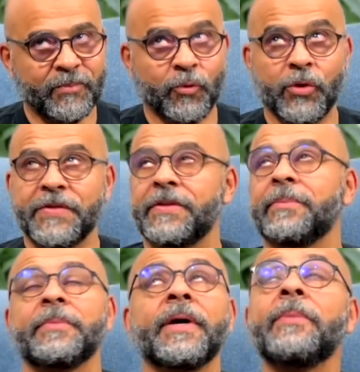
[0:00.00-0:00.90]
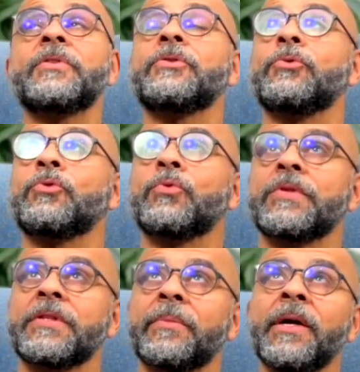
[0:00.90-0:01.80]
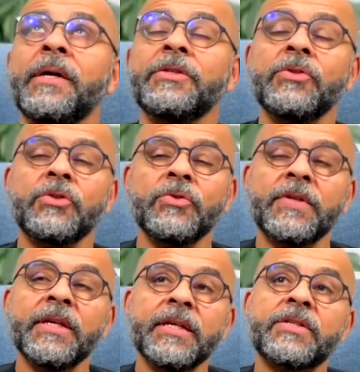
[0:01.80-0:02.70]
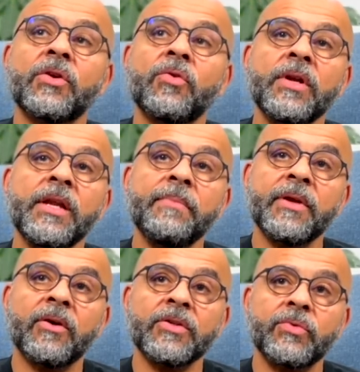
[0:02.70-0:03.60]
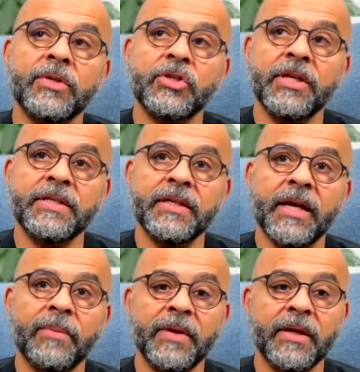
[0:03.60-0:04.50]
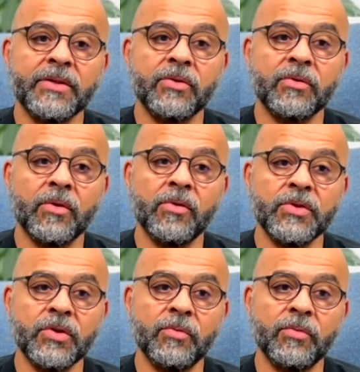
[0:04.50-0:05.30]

Wisdom, absolute wisdom. Do you think it's only because we're chasing happiness, or also